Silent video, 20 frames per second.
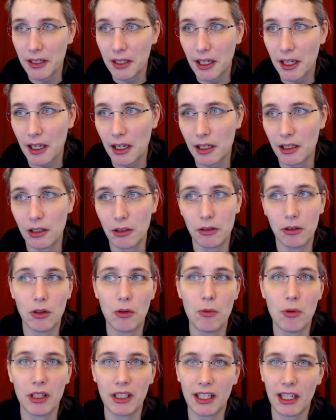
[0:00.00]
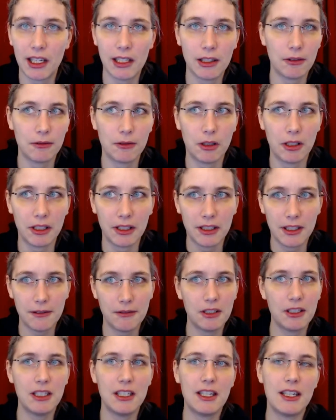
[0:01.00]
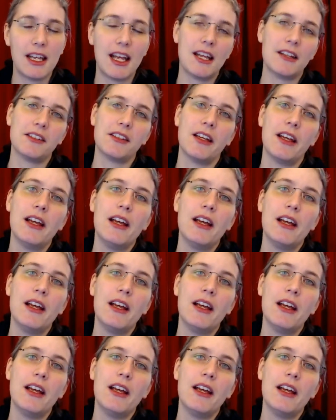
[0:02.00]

I don't know what kind of connectivity it has